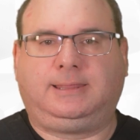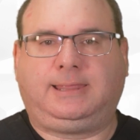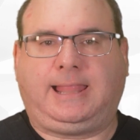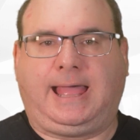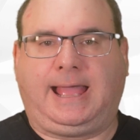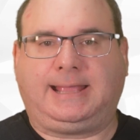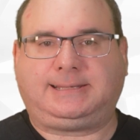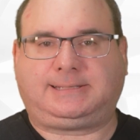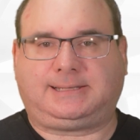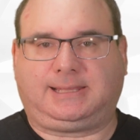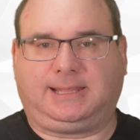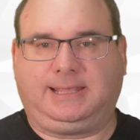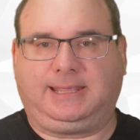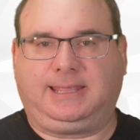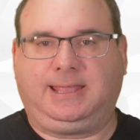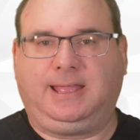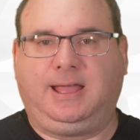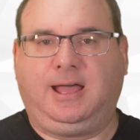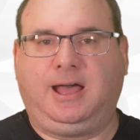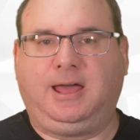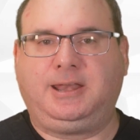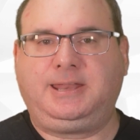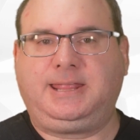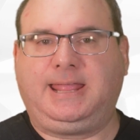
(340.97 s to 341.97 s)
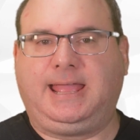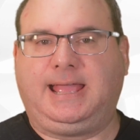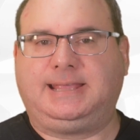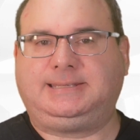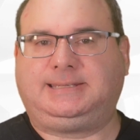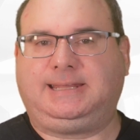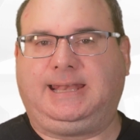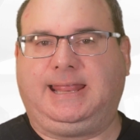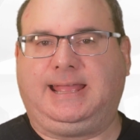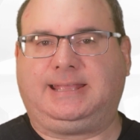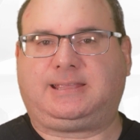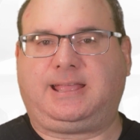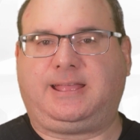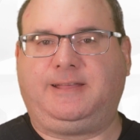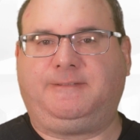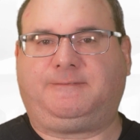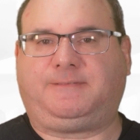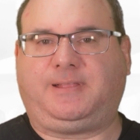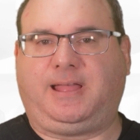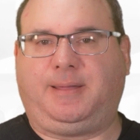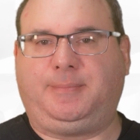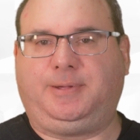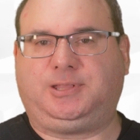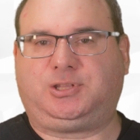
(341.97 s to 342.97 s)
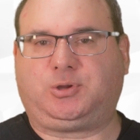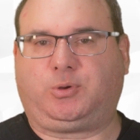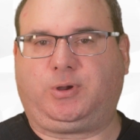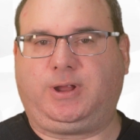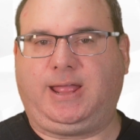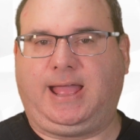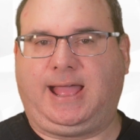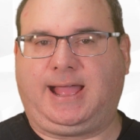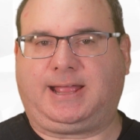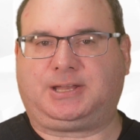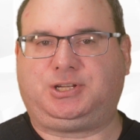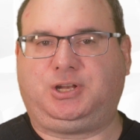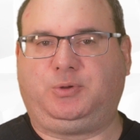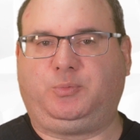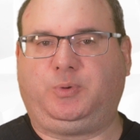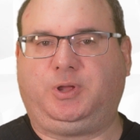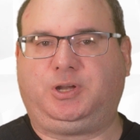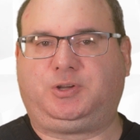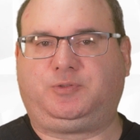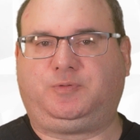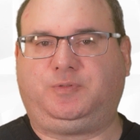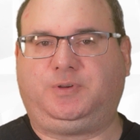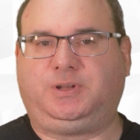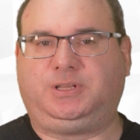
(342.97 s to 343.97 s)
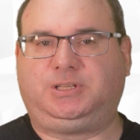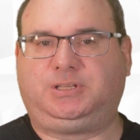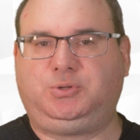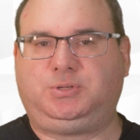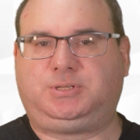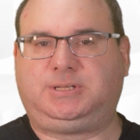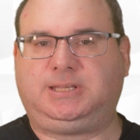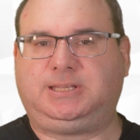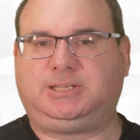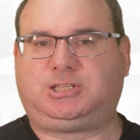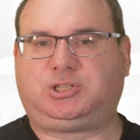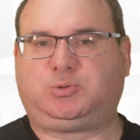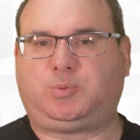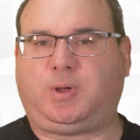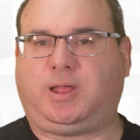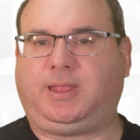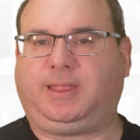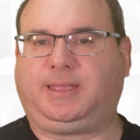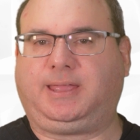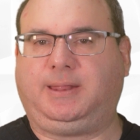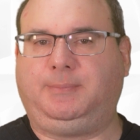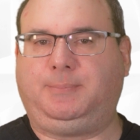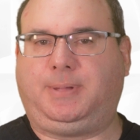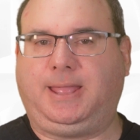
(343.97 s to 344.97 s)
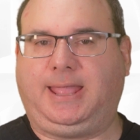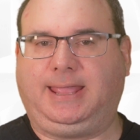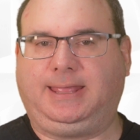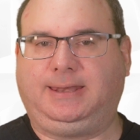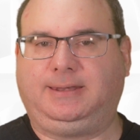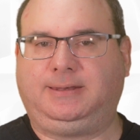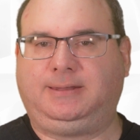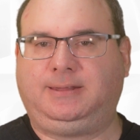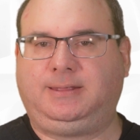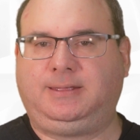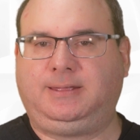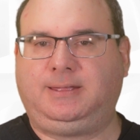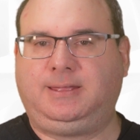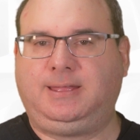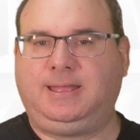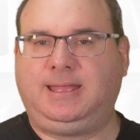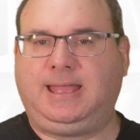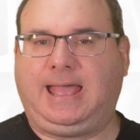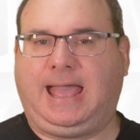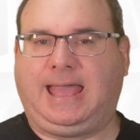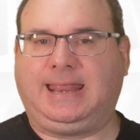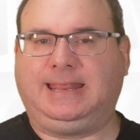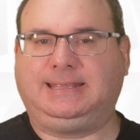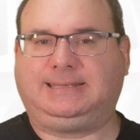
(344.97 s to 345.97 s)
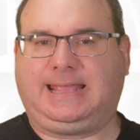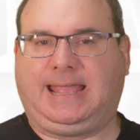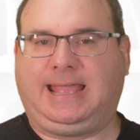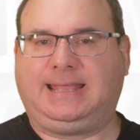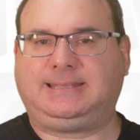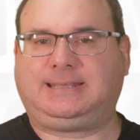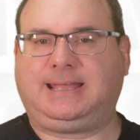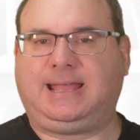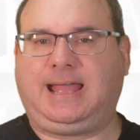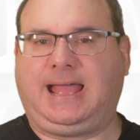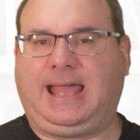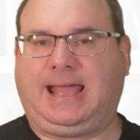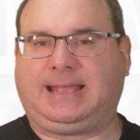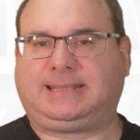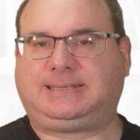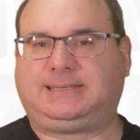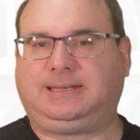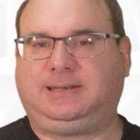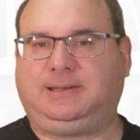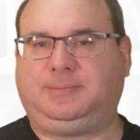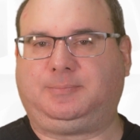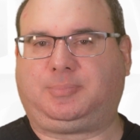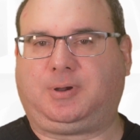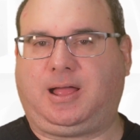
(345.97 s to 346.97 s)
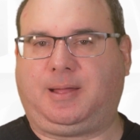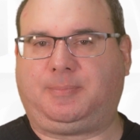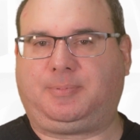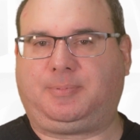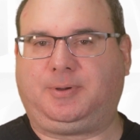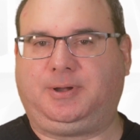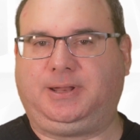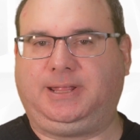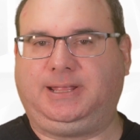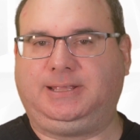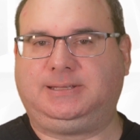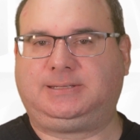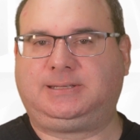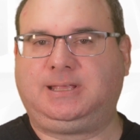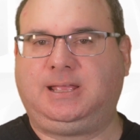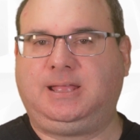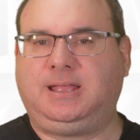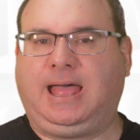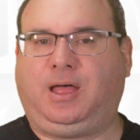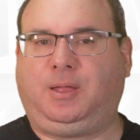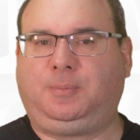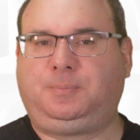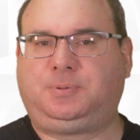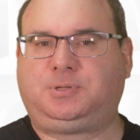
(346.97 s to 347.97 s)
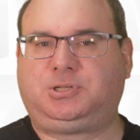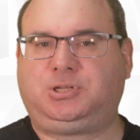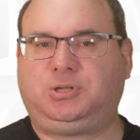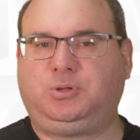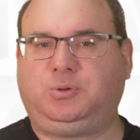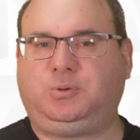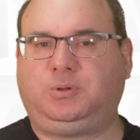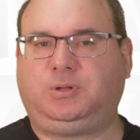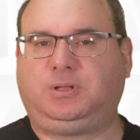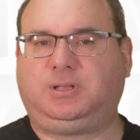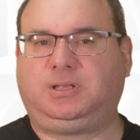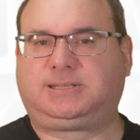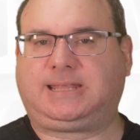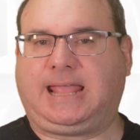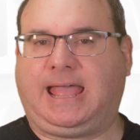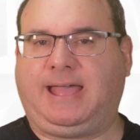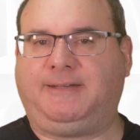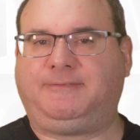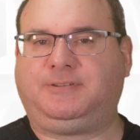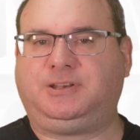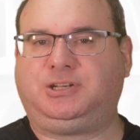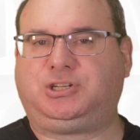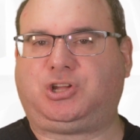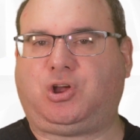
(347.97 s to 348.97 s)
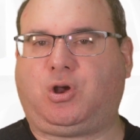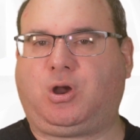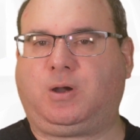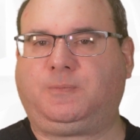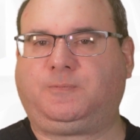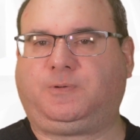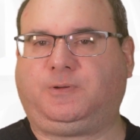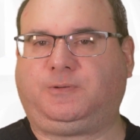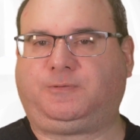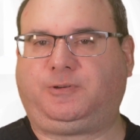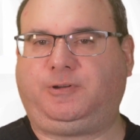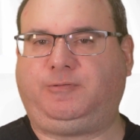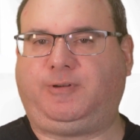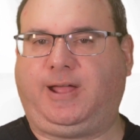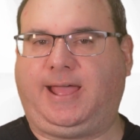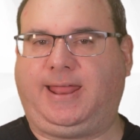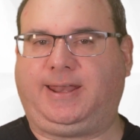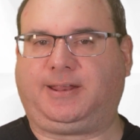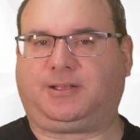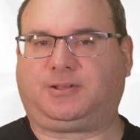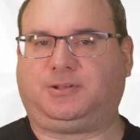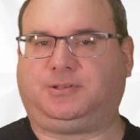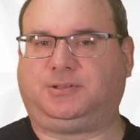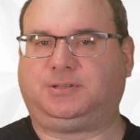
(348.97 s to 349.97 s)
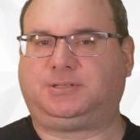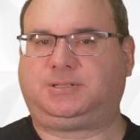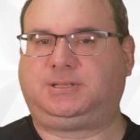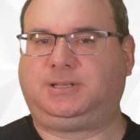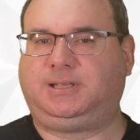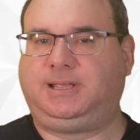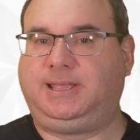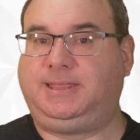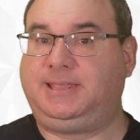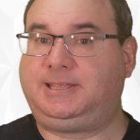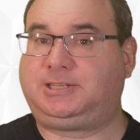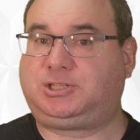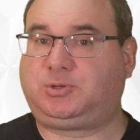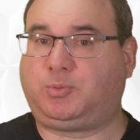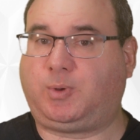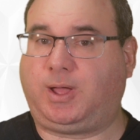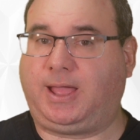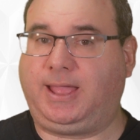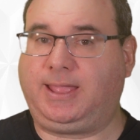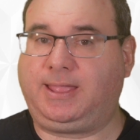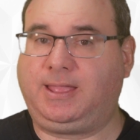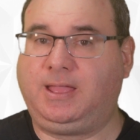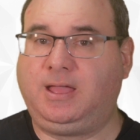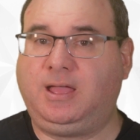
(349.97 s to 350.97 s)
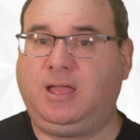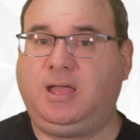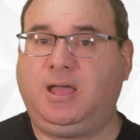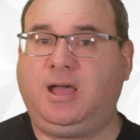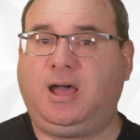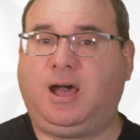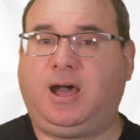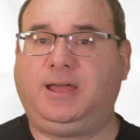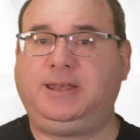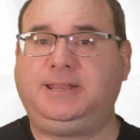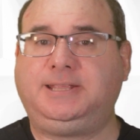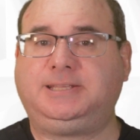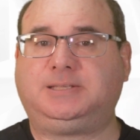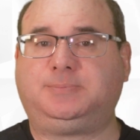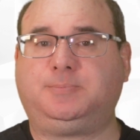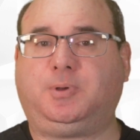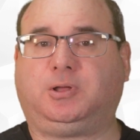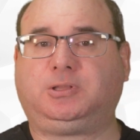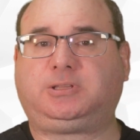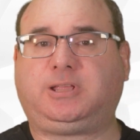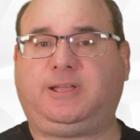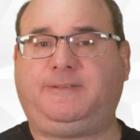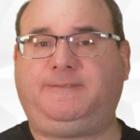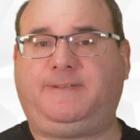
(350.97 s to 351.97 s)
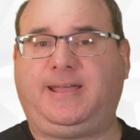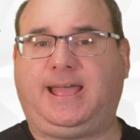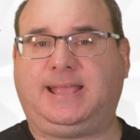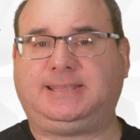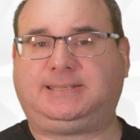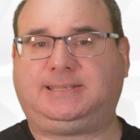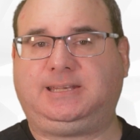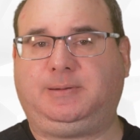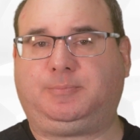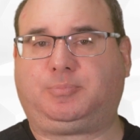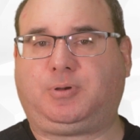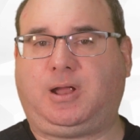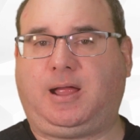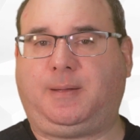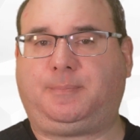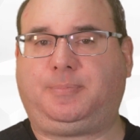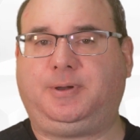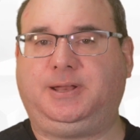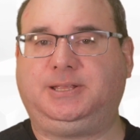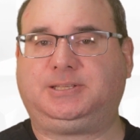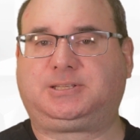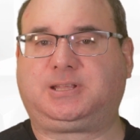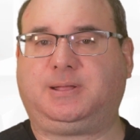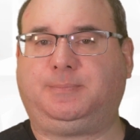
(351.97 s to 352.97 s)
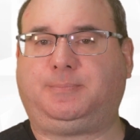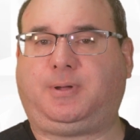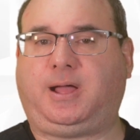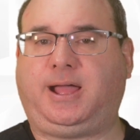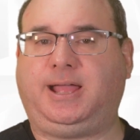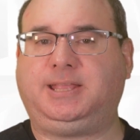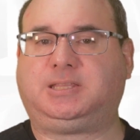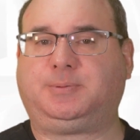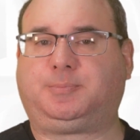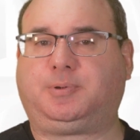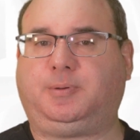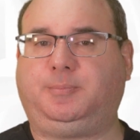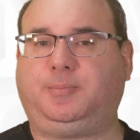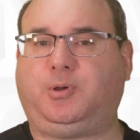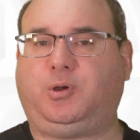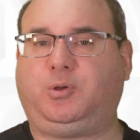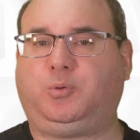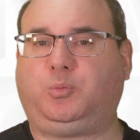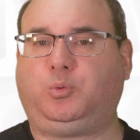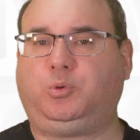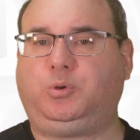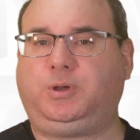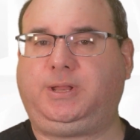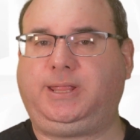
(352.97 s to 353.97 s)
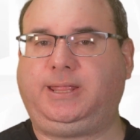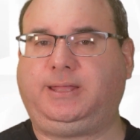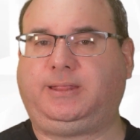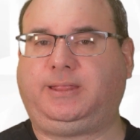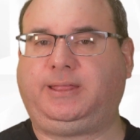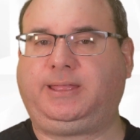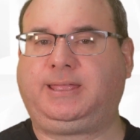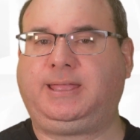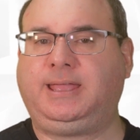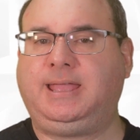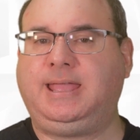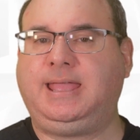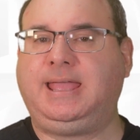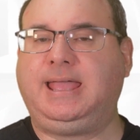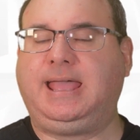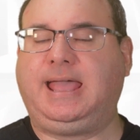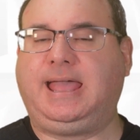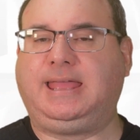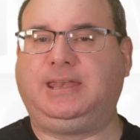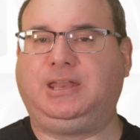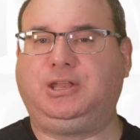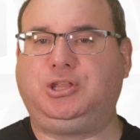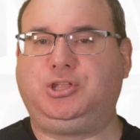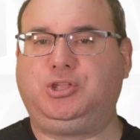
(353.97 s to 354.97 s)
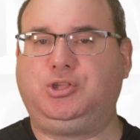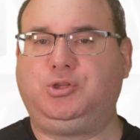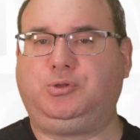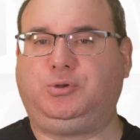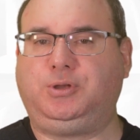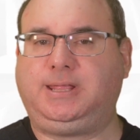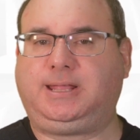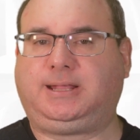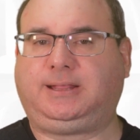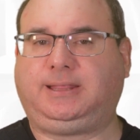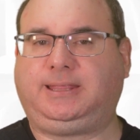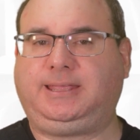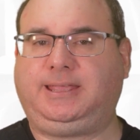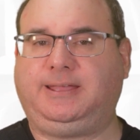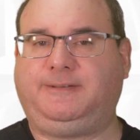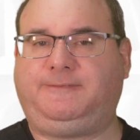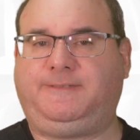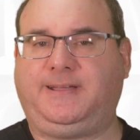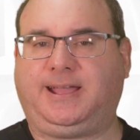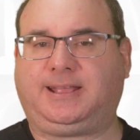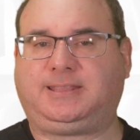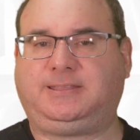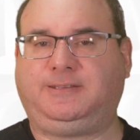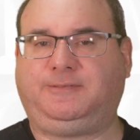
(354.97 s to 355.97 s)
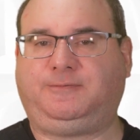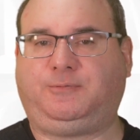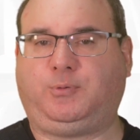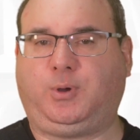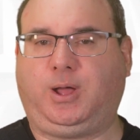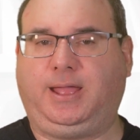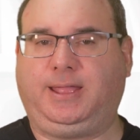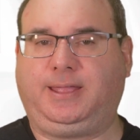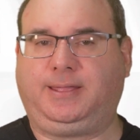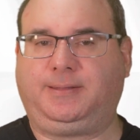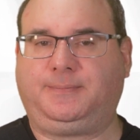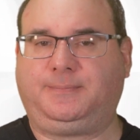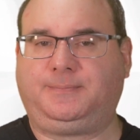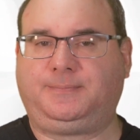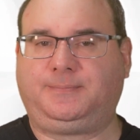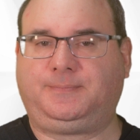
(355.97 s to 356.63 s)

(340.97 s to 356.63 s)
Lastly, honey has an anti inflammatory action which reduces swelling and pain, and its antioxidant properties help to scavenge harmful free radicals. In this way, honey's multifaceted properties combine to promote wound healing in a uniquely effective way.